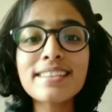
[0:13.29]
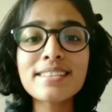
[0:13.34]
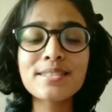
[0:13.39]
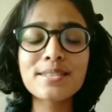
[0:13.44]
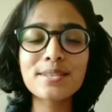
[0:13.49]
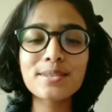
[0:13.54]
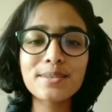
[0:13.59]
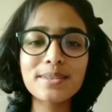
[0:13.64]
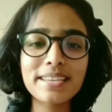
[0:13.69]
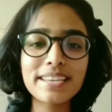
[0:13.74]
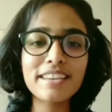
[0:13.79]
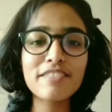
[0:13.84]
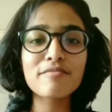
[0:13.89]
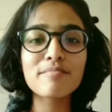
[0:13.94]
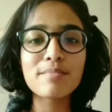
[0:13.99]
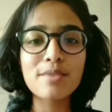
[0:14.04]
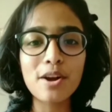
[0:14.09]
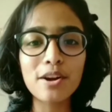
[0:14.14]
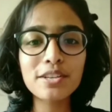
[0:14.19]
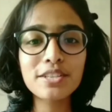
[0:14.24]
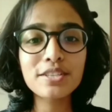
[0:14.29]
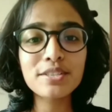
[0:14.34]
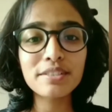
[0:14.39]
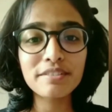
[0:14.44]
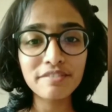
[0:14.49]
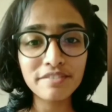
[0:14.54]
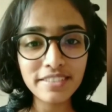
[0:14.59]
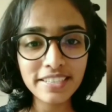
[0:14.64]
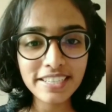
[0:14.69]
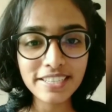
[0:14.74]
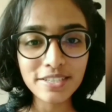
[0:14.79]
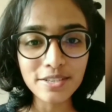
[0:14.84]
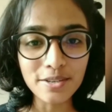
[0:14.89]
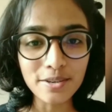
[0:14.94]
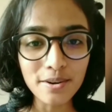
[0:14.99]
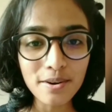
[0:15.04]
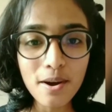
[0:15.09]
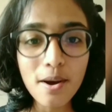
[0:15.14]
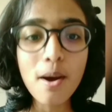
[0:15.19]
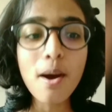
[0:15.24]
So today I've brought you a
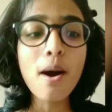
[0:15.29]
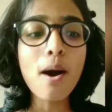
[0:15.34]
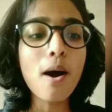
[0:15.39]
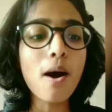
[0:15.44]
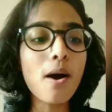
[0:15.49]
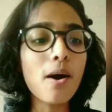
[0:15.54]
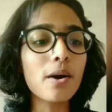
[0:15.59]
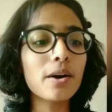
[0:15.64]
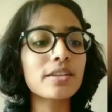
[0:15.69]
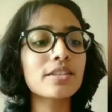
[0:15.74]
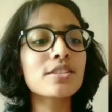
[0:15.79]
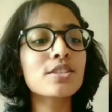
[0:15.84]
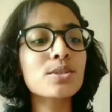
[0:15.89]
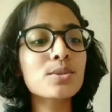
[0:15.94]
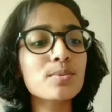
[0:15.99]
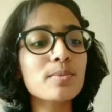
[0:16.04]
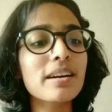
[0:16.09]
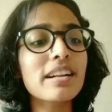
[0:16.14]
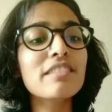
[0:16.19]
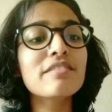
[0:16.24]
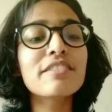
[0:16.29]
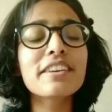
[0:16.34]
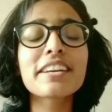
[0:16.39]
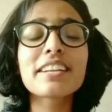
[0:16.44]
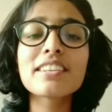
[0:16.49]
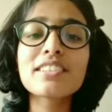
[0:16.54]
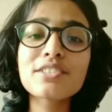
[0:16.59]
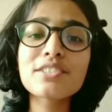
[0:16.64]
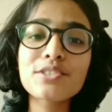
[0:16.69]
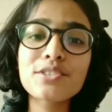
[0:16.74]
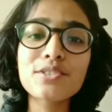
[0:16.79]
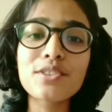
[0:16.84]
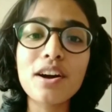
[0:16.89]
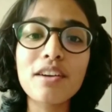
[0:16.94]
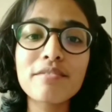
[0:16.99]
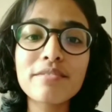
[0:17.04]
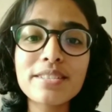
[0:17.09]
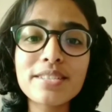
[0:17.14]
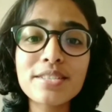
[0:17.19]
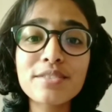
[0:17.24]
video on 12 English
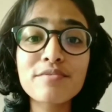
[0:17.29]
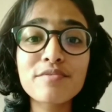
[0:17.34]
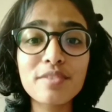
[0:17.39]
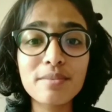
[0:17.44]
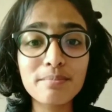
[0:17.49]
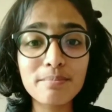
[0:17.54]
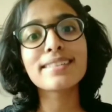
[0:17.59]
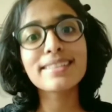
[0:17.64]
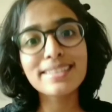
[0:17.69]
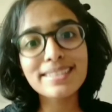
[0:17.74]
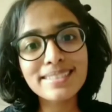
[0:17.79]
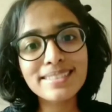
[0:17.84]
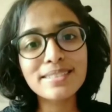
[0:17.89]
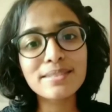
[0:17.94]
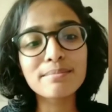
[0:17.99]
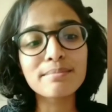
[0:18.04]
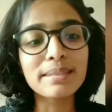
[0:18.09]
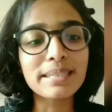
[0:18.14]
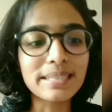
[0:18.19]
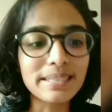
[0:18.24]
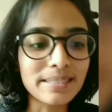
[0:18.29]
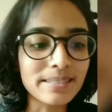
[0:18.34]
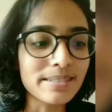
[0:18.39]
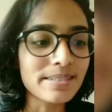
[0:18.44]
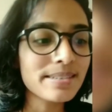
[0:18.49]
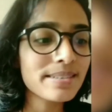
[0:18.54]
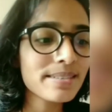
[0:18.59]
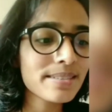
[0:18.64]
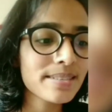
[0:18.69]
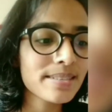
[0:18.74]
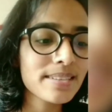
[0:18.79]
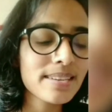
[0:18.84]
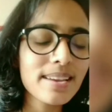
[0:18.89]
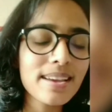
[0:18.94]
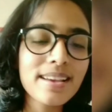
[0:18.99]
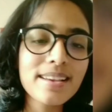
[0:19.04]
novels for Indian beginners.